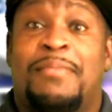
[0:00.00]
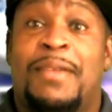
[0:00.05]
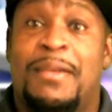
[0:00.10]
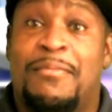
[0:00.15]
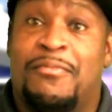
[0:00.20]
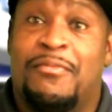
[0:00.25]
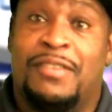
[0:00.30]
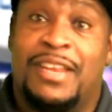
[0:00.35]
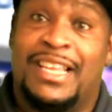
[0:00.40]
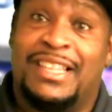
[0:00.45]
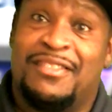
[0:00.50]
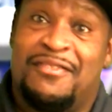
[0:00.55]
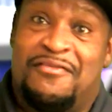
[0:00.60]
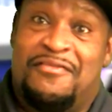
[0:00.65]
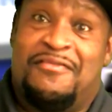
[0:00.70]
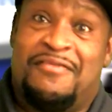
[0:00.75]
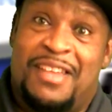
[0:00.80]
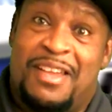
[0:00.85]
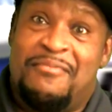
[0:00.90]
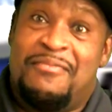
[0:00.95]
people that
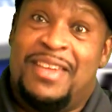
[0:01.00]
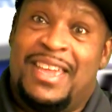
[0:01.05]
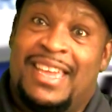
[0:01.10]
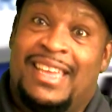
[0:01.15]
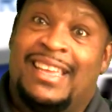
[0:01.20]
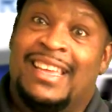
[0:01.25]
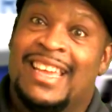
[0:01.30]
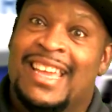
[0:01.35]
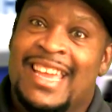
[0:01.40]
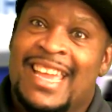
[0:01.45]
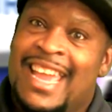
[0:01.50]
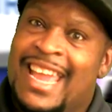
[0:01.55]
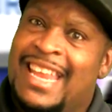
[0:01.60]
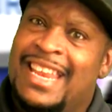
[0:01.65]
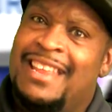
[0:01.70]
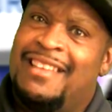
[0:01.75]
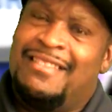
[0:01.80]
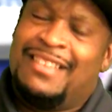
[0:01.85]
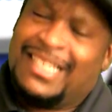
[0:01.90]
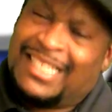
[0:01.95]
don't, and
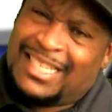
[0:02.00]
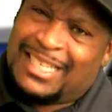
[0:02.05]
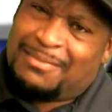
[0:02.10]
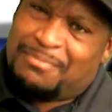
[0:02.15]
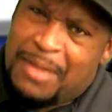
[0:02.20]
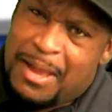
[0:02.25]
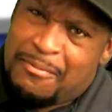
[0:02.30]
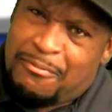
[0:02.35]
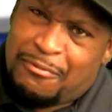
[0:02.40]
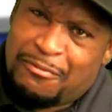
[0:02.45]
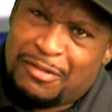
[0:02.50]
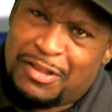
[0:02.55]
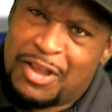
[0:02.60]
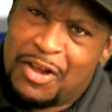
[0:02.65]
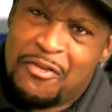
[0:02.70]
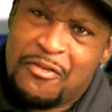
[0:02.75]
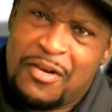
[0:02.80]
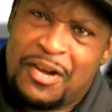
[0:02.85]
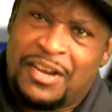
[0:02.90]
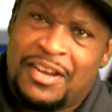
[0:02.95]
then it's just people
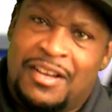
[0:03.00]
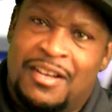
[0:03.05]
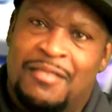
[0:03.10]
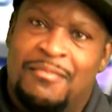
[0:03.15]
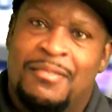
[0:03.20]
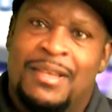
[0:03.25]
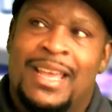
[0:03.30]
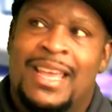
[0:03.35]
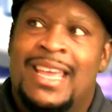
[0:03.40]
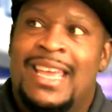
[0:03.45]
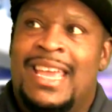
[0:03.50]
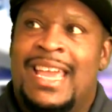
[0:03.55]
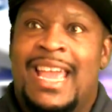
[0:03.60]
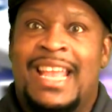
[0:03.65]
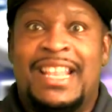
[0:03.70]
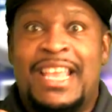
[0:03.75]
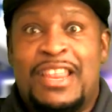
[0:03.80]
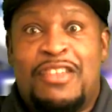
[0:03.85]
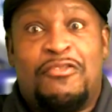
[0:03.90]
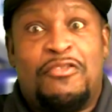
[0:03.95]
doing them,
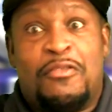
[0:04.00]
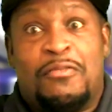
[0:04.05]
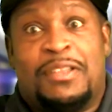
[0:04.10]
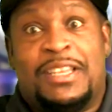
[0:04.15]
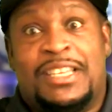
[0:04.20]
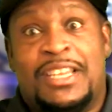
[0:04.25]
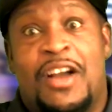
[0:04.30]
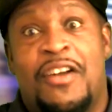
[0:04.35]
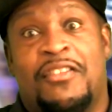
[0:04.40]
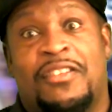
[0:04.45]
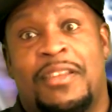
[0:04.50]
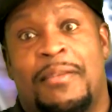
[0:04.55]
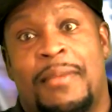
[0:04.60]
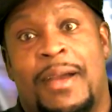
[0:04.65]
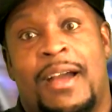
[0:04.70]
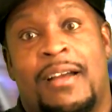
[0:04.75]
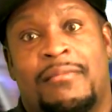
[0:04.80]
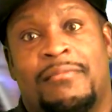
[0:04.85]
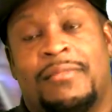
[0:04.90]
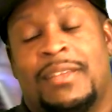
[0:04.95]
and they don't know what they're talking
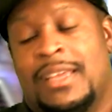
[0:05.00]
about.